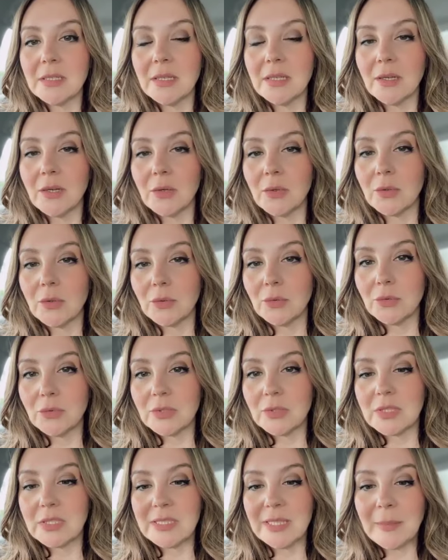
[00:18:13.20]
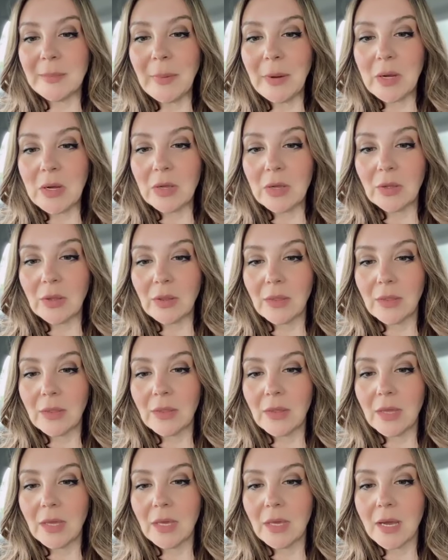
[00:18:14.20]
debunk the, all
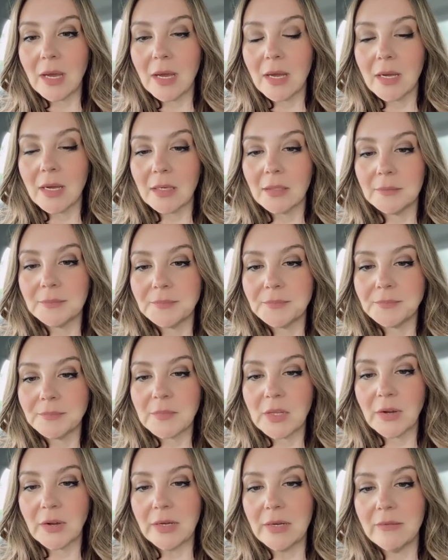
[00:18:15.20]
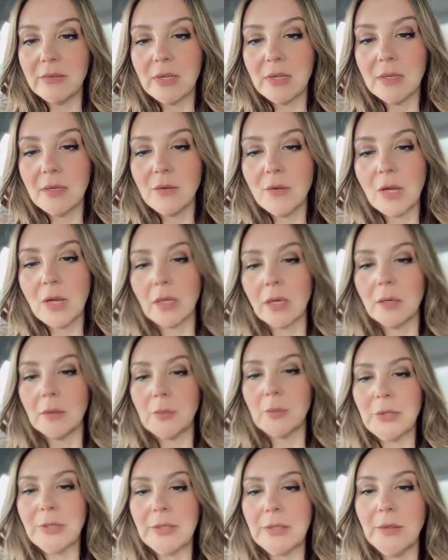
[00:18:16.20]
right, Naveed, you gotta go, boy. You gotta go.
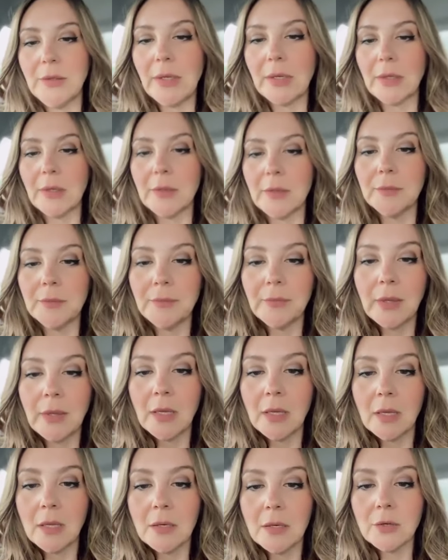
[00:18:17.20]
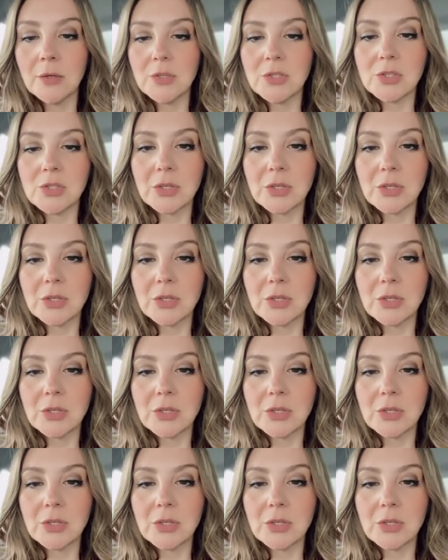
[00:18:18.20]
You're distracting me.